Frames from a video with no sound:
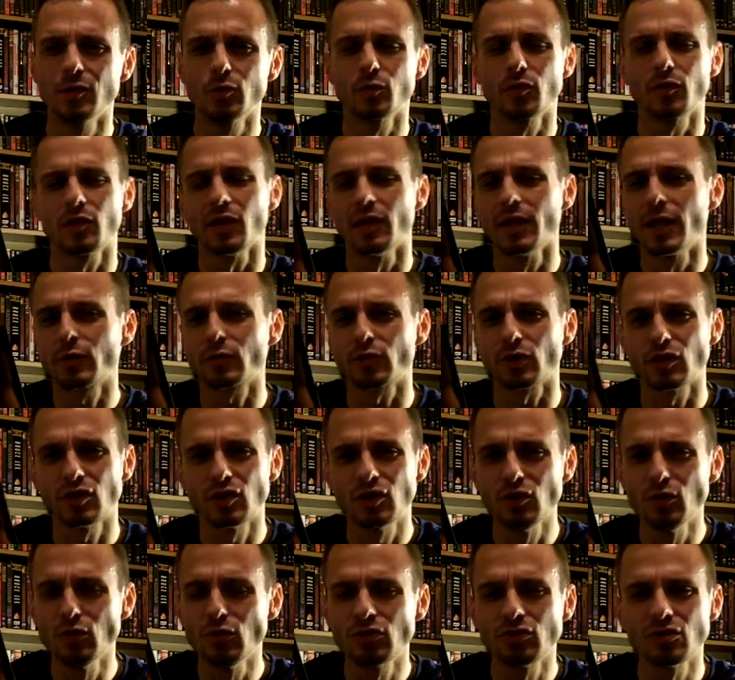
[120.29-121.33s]
deals with
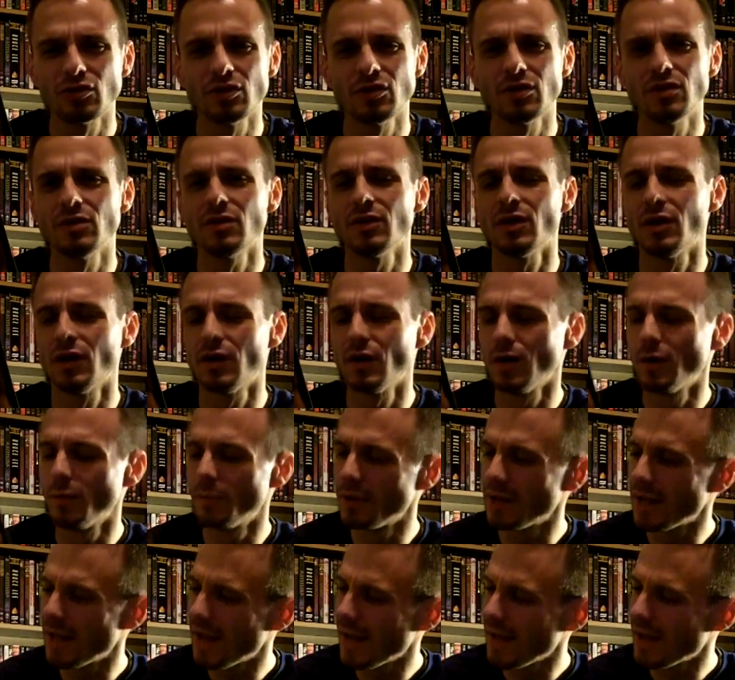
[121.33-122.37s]
electrocution.
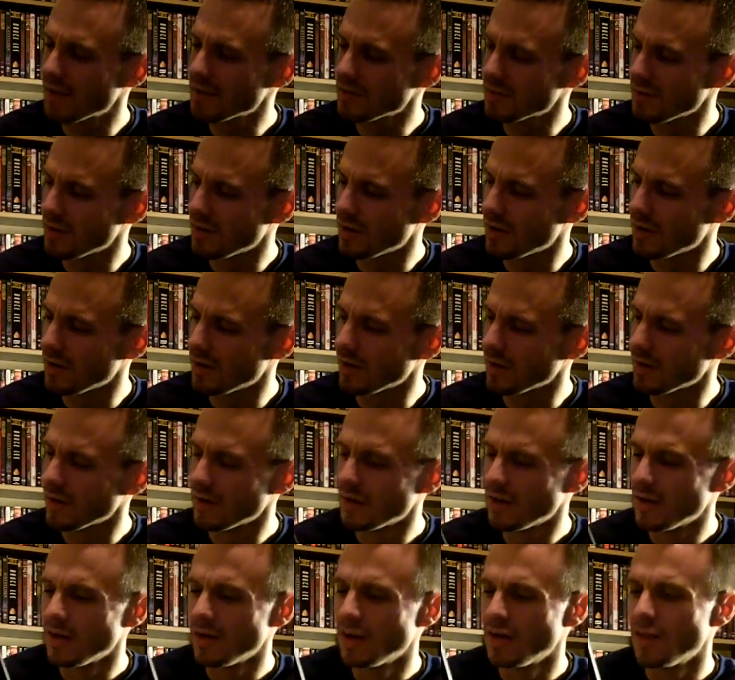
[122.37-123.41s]
It has
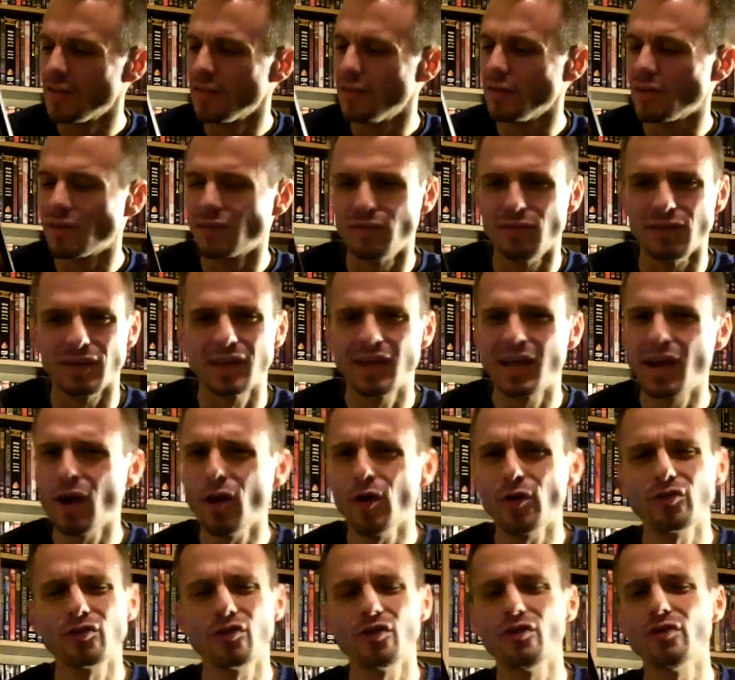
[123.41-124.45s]
the
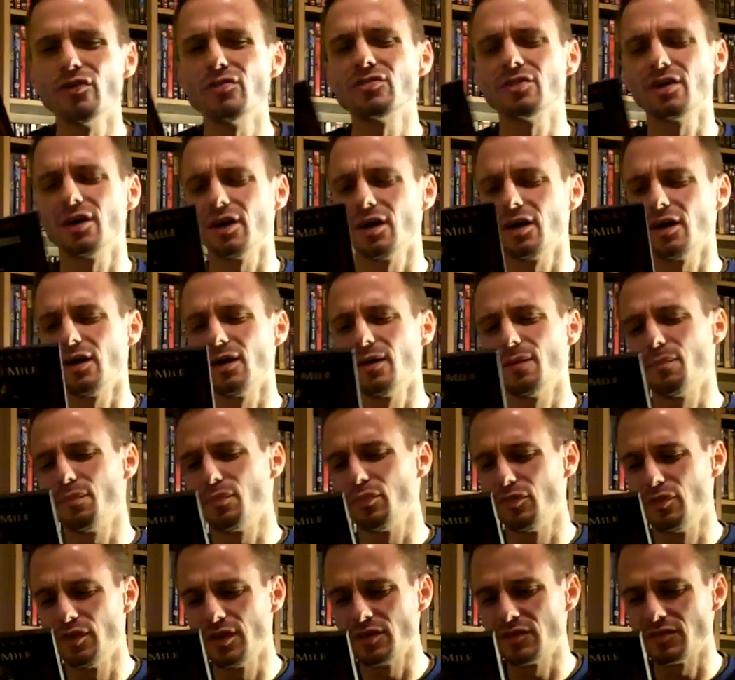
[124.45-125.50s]
characters.
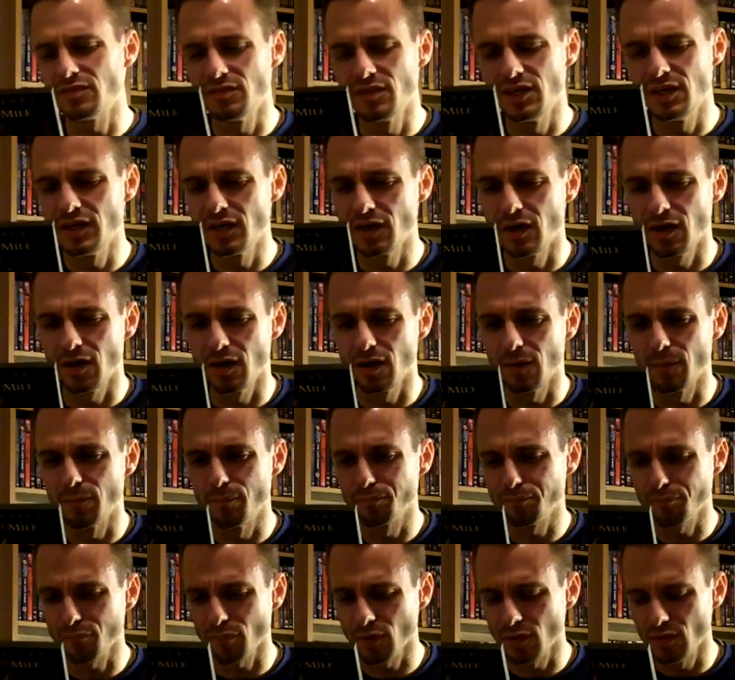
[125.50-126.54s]
The
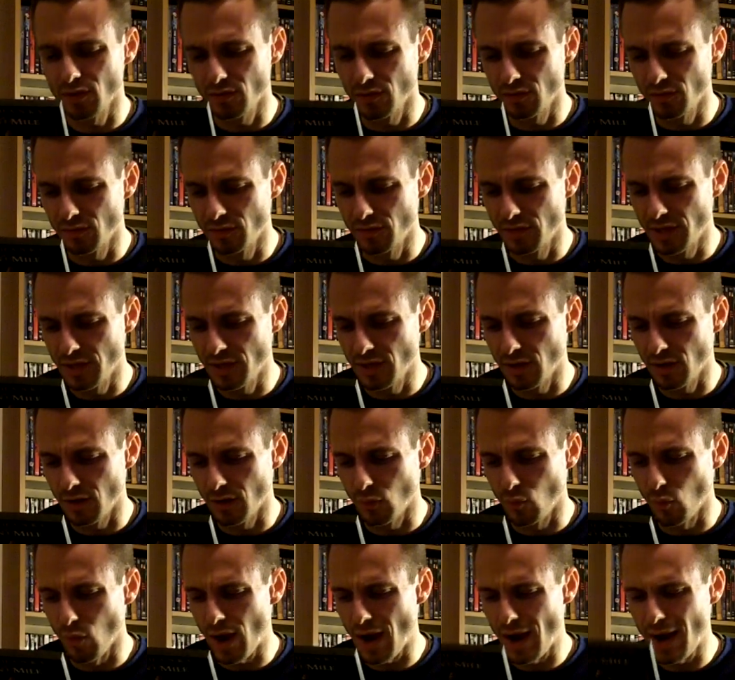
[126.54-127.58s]

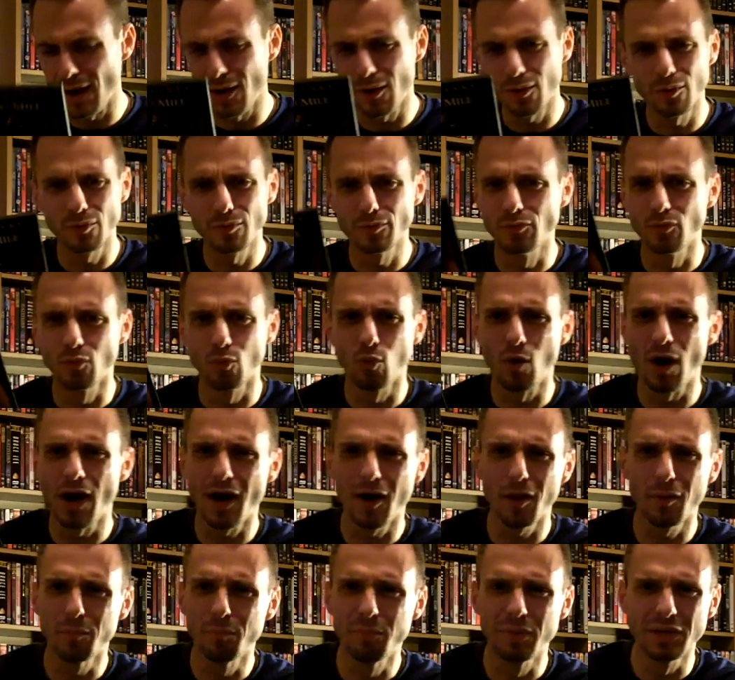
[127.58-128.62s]

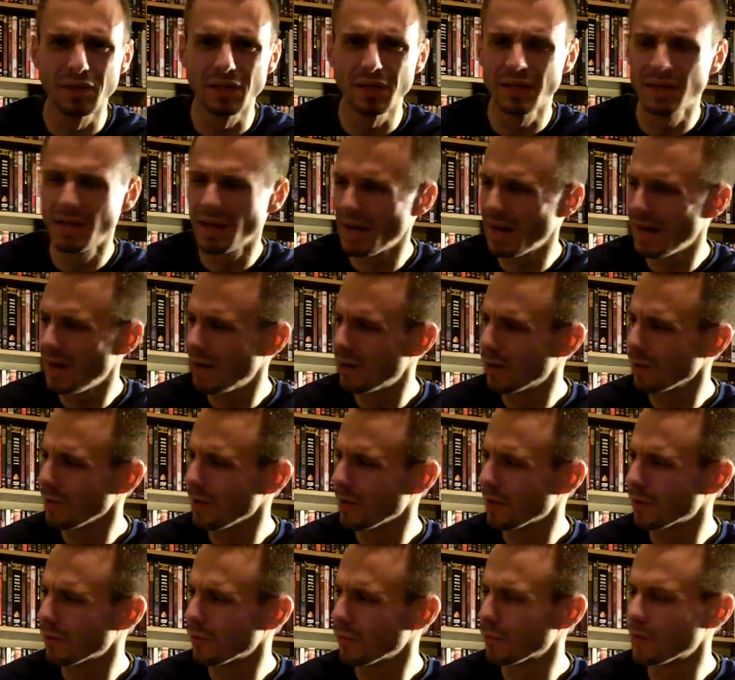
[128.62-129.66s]
wild Billy guy, or
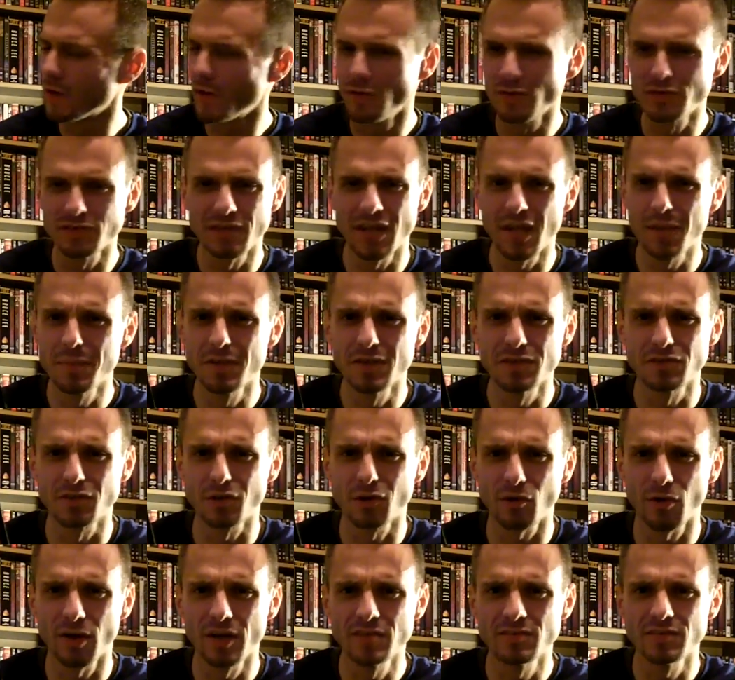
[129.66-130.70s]
like whatever his name is, the
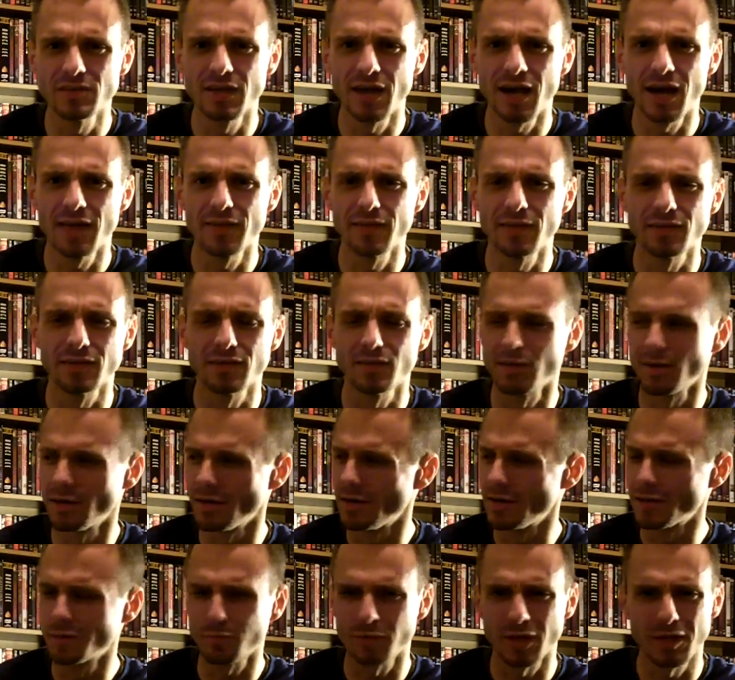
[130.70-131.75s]
crazy guy
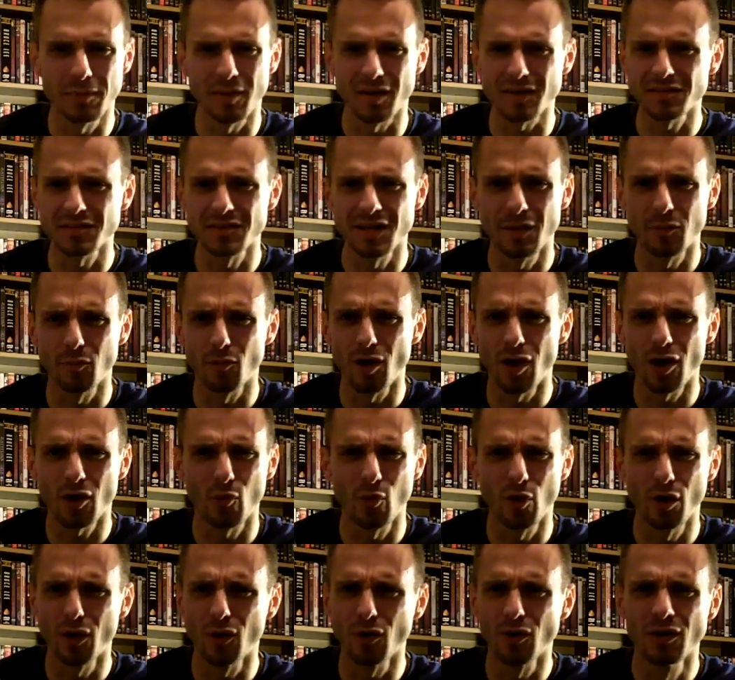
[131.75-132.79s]
that is played by Sam
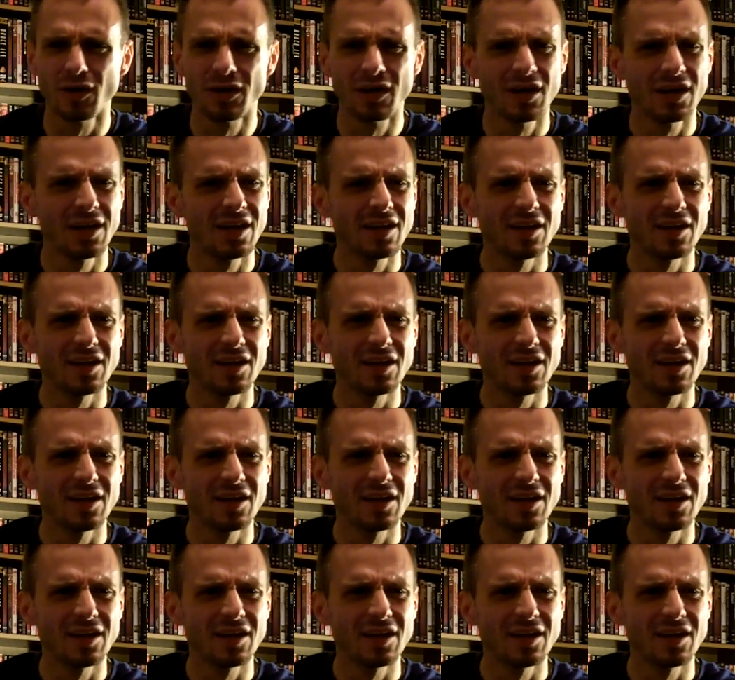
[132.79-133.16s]
Rockwell.